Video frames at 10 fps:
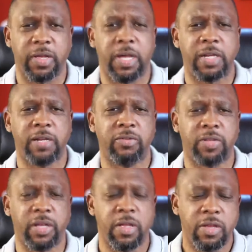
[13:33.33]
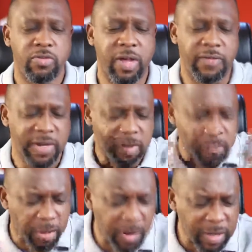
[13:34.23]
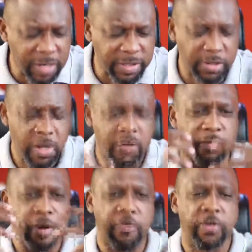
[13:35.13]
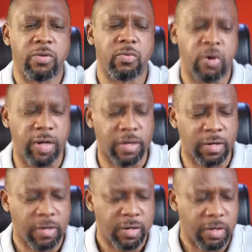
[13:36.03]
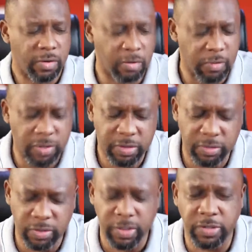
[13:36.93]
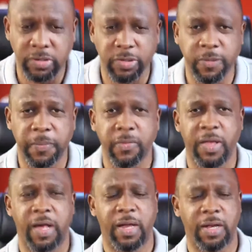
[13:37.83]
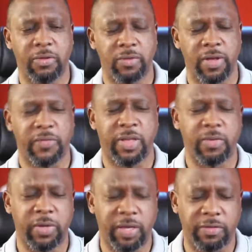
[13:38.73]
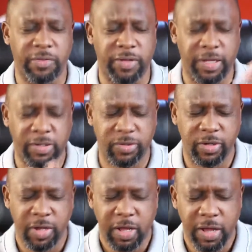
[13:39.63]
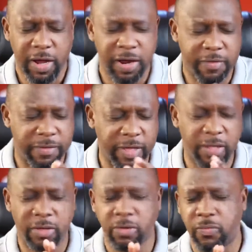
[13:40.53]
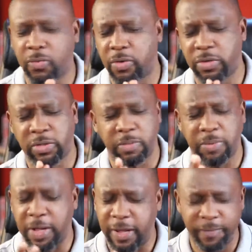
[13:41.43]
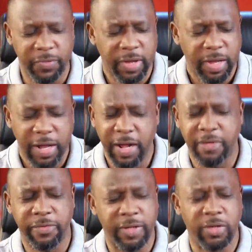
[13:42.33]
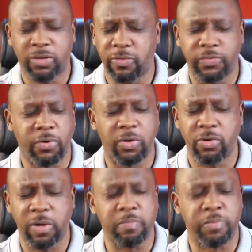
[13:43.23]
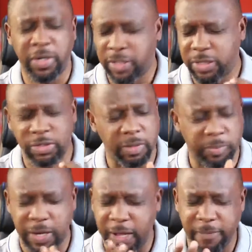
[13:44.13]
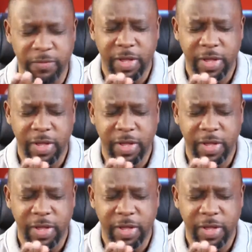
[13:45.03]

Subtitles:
Hallelujah. You have an abundance for every good work. Glory to Jesus. Hallelujah. Father, we give you thanks. I thank you for your supply. I thank you for your abundant supply.